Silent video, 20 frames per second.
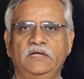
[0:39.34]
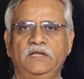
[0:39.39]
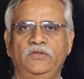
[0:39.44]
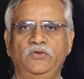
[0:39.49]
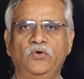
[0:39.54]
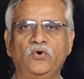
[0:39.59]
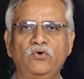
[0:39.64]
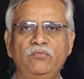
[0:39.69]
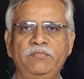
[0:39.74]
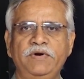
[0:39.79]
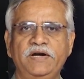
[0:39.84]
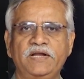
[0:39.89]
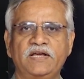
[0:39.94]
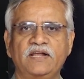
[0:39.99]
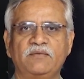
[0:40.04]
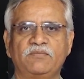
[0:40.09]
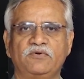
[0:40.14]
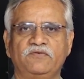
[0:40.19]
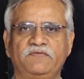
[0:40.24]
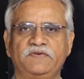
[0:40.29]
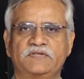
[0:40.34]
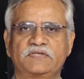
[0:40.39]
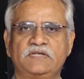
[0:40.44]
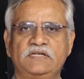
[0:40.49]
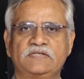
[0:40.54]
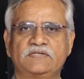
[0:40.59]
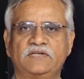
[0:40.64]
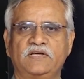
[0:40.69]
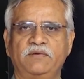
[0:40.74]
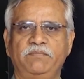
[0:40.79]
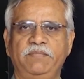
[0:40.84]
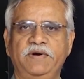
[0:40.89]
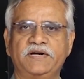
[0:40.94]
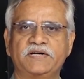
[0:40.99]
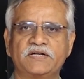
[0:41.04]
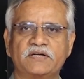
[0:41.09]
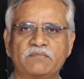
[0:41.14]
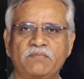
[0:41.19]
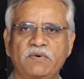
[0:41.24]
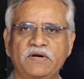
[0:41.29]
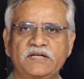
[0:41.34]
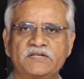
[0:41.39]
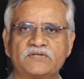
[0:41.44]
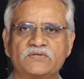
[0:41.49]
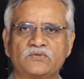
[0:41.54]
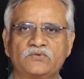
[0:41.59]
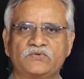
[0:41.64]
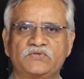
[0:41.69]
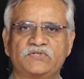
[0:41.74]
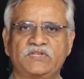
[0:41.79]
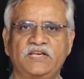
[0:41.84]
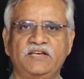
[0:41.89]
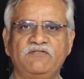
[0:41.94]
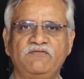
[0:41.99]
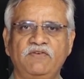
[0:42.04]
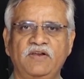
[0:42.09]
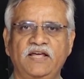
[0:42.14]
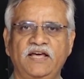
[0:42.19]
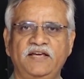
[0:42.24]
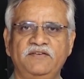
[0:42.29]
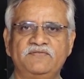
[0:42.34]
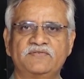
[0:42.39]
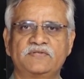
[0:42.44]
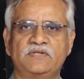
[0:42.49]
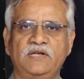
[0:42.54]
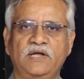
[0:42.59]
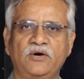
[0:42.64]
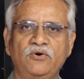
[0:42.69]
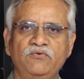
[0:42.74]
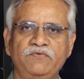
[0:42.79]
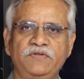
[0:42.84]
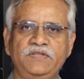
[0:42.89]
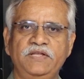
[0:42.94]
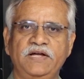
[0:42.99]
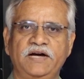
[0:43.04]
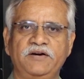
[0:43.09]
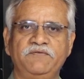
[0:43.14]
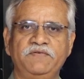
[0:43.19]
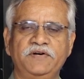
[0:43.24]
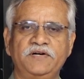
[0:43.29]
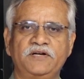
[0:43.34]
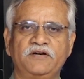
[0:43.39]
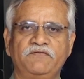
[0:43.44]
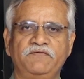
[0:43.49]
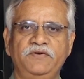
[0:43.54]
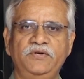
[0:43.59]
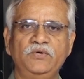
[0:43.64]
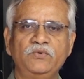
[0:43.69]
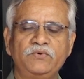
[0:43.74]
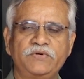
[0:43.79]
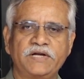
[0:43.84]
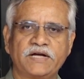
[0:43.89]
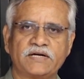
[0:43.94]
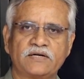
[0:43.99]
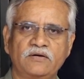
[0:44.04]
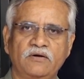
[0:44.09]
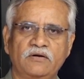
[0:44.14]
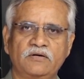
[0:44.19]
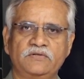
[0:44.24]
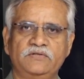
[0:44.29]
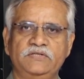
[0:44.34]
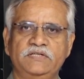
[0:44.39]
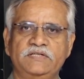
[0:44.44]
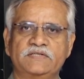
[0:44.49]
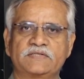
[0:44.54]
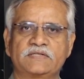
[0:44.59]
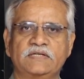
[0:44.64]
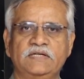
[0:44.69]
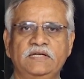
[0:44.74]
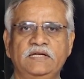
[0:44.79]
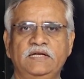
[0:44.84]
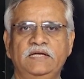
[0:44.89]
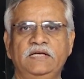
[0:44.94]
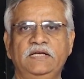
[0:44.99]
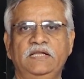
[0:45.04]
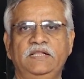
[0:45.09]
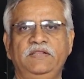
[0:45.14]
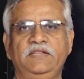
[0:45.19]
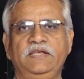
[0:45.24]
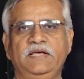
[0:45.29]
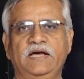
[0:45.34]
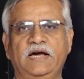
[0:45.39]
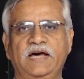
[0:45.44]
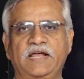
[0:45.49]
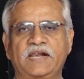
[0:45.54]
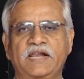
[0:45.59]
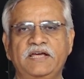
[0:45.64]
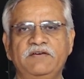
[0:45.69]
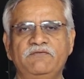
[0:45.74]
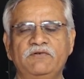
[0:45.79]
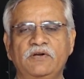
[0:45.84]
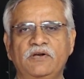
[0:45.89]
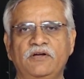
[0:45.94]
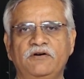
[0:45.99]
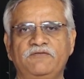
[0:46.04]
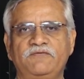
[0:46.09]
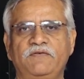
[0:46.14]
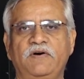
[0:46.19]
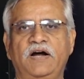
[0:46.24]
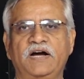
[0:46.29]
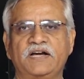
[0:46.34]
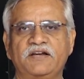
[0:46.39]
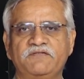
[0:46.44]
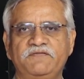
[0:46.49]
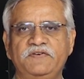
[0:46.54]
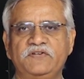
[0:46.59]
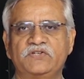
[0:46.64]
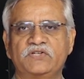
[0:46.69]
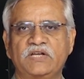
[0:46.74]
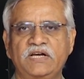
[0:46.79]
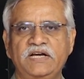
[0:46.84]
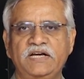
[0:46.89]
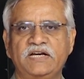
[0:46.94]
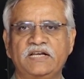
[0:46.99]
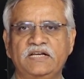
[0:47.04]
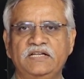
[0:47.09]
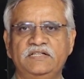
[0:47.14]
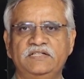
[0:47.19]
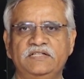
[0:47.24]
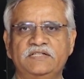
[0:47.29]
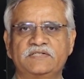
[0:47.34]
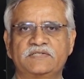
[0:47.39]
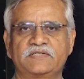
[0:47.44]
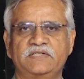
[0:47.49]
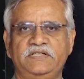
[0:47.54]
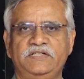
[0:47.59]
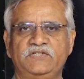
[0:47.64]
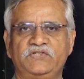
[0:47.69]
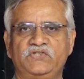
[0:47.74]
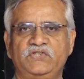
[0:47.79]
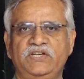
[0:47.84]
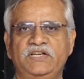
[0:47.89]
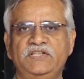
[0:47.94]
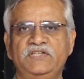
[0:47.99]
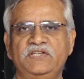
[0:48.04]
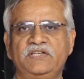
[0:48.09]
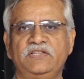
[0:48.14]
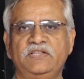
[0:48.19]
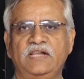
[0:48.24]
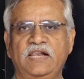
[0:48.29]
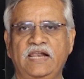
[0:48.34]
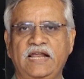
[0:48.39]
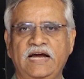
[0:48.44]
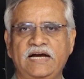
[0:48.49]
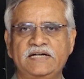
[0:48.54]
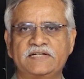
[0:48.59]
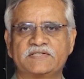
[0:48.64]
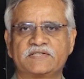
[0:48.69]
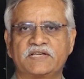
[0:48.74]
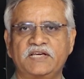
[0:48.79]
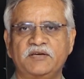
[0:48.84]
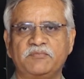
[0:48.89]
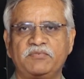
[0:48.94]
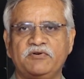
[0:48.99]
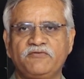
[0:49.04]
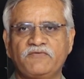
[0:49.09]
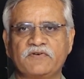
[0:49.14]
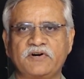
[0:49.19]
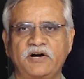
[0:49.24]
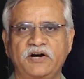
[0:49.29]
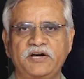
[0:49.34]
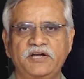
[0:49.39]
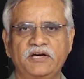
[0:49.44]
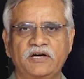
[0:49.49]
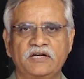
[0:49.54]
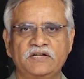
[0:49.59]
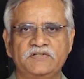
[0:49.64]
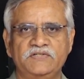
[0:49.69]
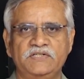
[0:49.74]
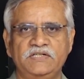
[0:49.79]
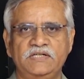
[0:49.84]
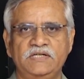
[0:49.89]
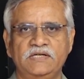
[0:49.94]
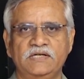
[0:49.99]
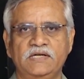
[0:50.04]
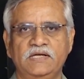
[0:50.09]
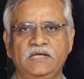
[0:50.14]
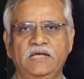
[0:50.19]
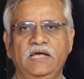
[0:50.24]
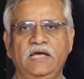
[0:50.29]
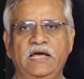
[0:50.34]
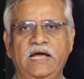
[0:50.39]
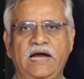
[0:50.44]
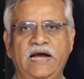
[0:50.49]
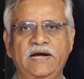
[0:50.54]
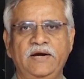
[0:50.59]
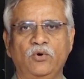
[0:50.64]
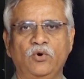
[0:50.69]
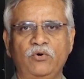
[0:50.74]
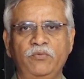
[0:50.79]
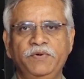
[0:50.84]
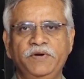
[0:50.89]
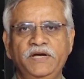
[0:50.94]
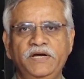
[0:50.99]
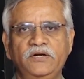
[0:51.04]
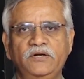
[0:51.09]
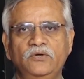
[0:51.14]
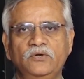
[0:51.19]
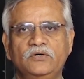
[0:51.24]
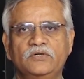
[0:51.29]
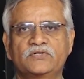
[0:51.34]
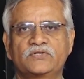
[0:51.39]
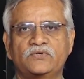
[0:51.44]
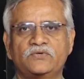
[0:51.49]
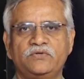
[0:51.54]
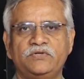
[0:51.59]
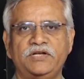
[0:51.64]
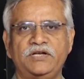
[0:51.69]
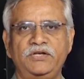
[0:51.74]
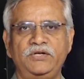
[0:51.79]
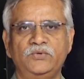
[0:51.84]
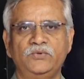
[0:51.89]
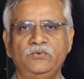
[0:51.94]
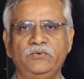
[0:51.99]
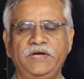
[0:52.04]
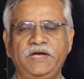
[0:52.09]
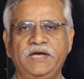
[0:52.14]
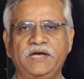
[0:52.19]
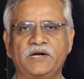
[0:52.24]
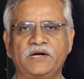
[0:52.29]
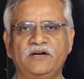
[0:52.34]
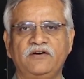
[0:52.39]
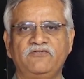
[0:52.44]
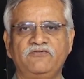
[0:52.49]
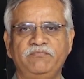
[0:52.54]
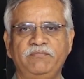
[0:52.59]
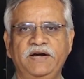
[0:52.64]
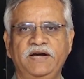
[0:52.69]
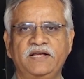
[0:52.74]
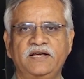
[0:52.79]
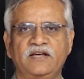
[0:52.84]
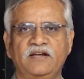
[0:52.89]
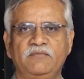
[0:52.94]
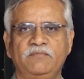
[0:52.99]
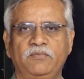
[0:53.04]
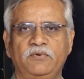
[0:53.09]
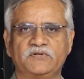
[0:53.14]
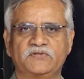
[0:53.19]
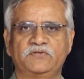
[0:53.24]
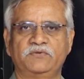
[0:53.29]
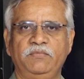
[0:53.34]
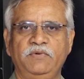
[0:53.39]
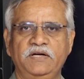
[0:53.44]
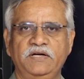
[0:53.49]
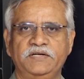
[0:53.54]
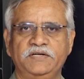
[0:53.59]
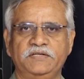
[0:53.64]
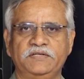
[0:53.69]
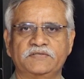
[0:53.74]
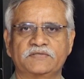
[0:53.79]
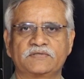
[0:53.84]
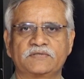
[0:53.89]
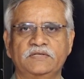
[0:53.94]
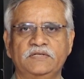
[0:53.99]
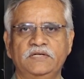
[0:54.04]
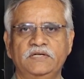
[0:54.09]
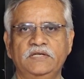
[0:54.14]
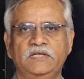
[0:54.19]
Though medical professionals are better placed to save lives now with the advent of new technologies, the arrival of artificial intelligence is changing the landscape of cardiology and opening doors to the new era of medical possibilities.